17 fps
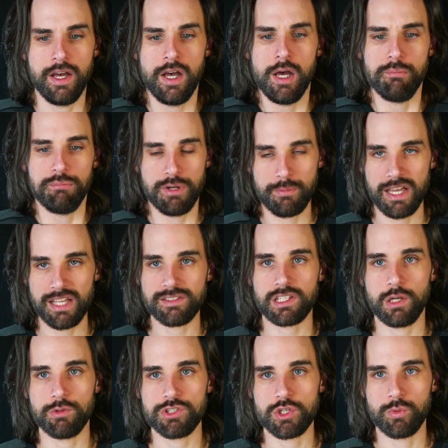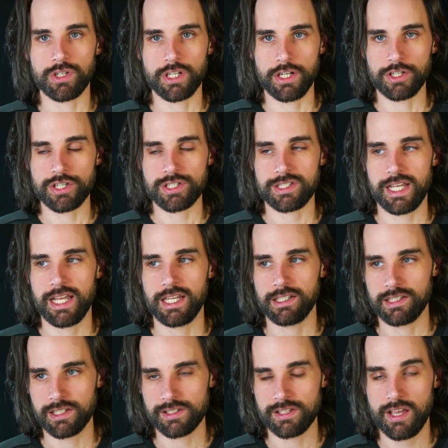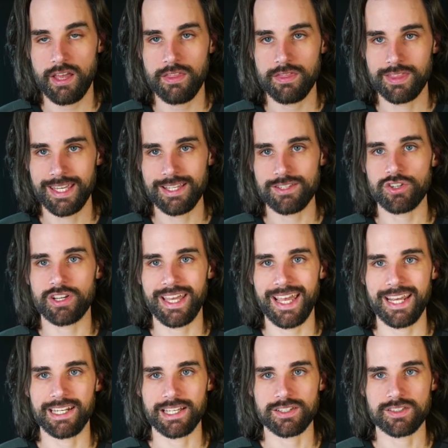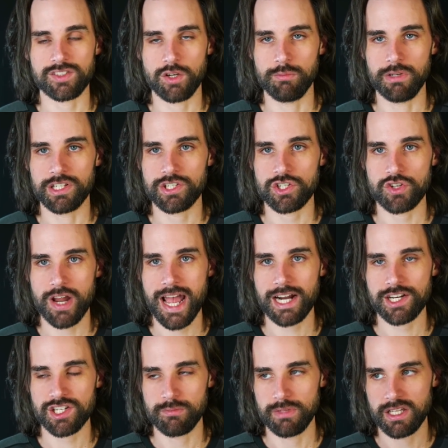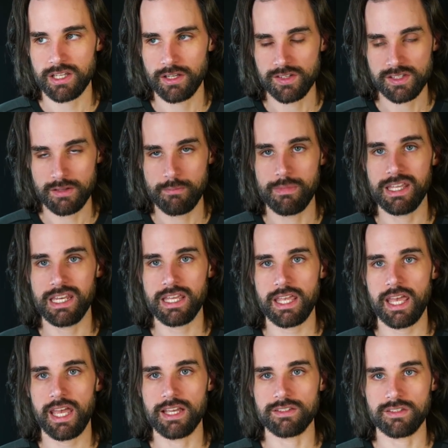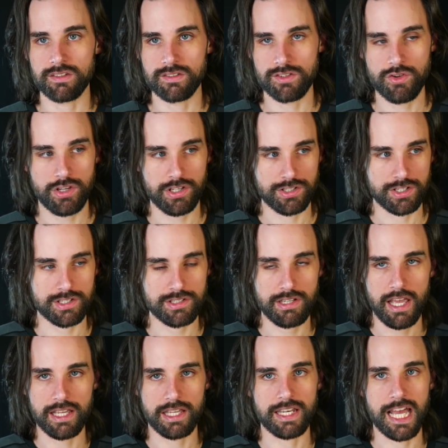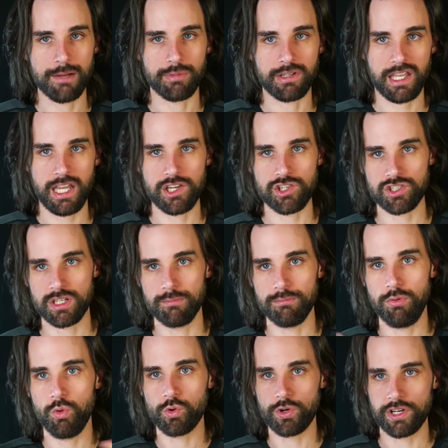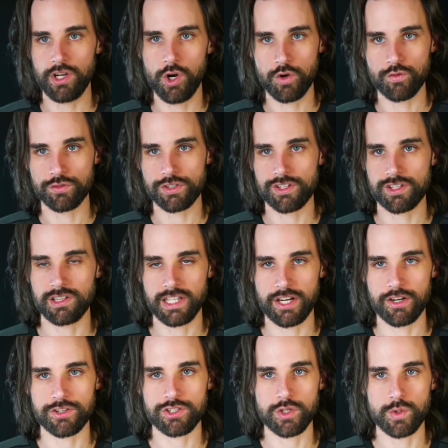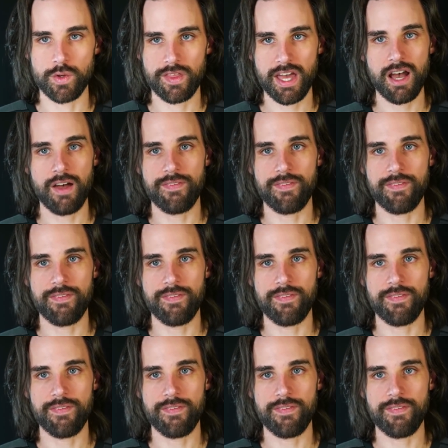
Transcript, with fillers: But basically what you want to understand is these are gaining so much traction because in many cases, you can just take an application and port it over to layer two without